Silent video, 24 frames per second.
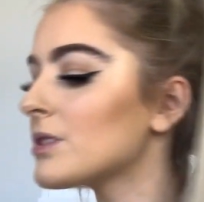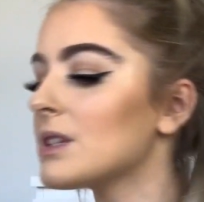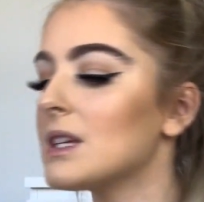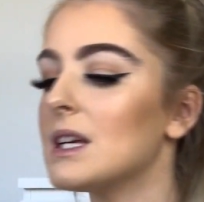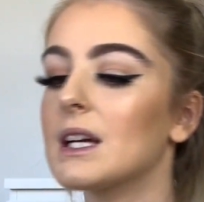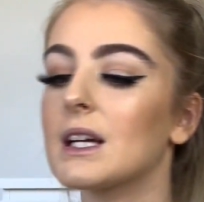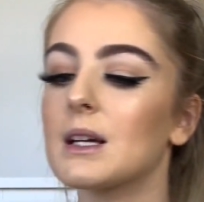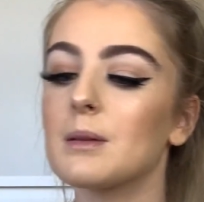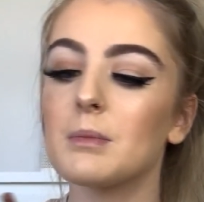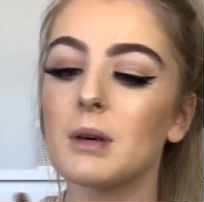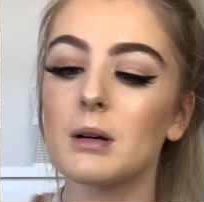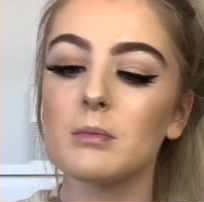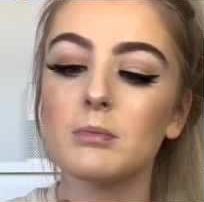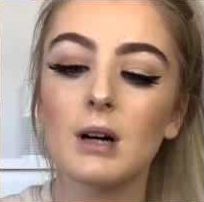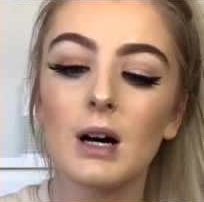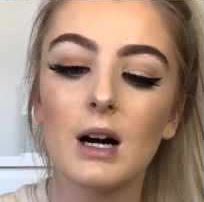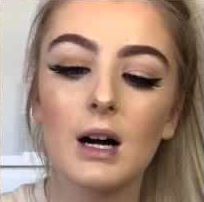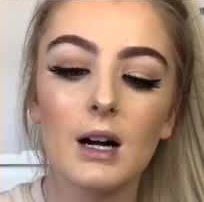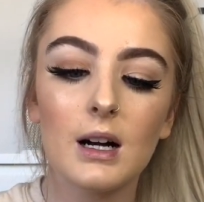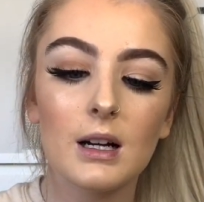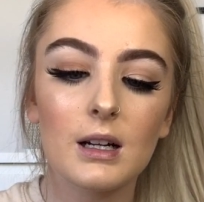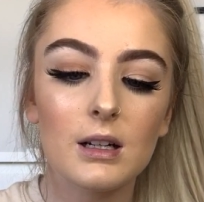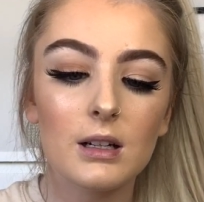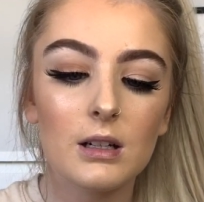taking my
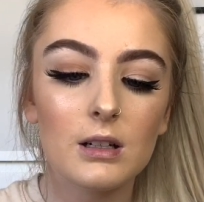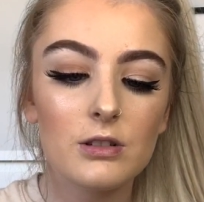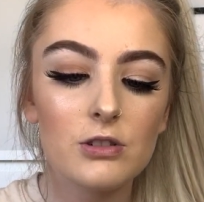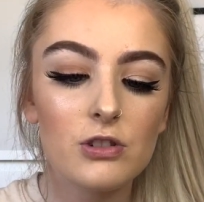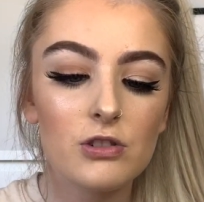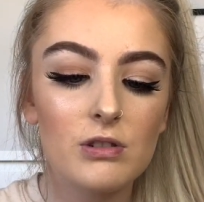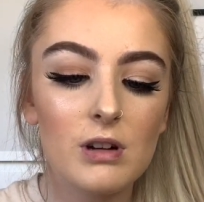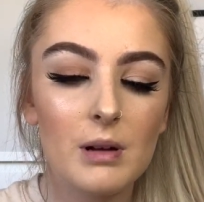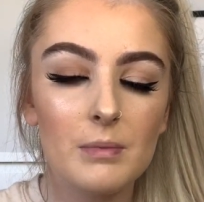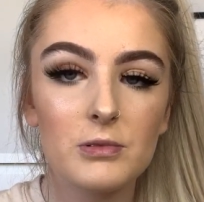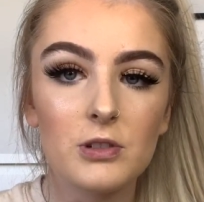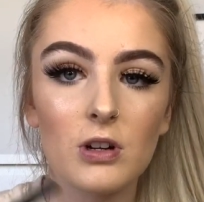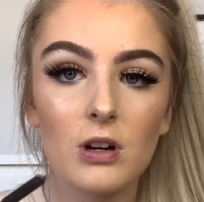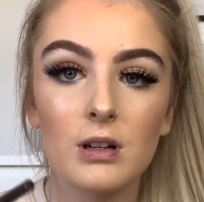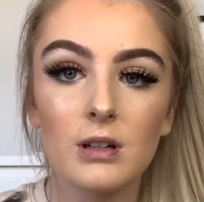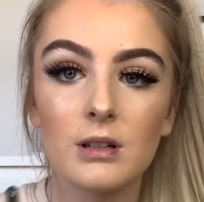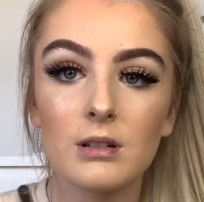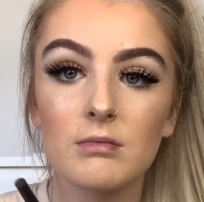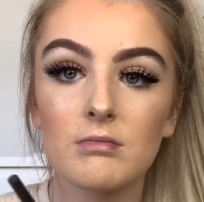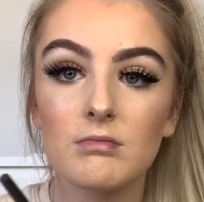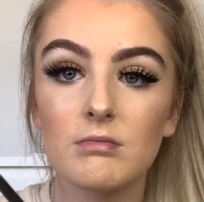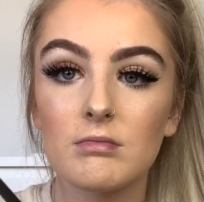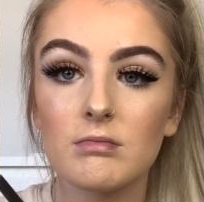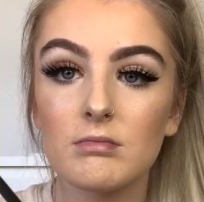MAC stripped down
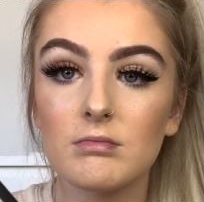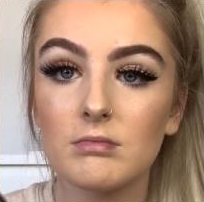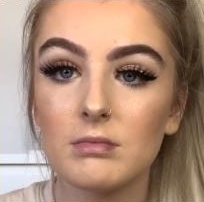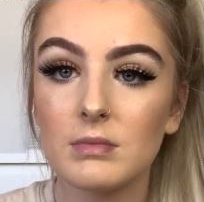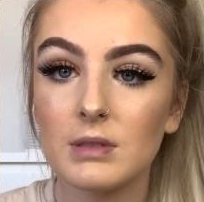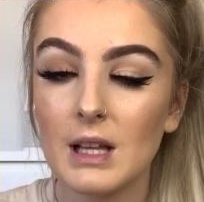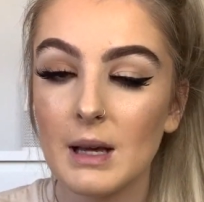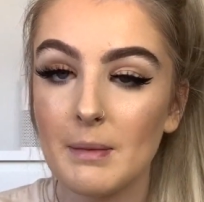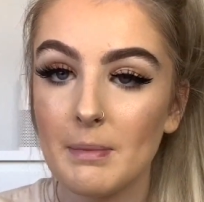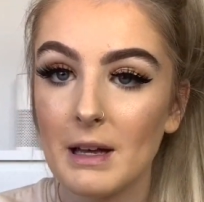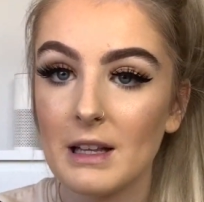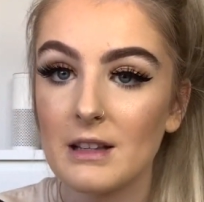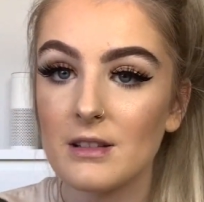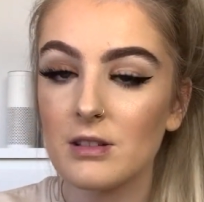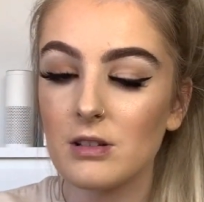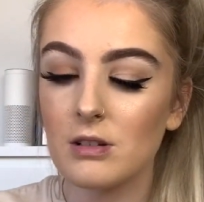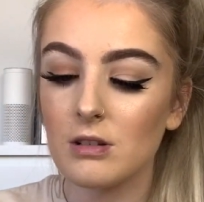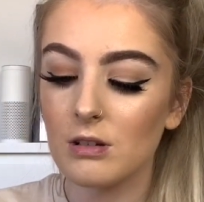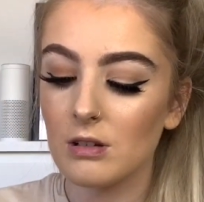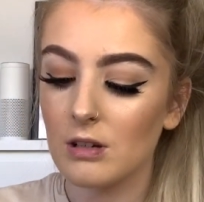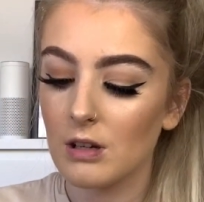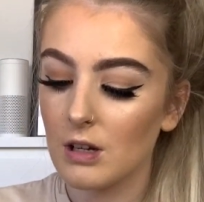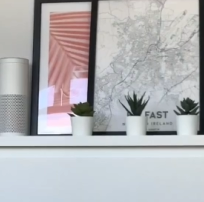lip pencil.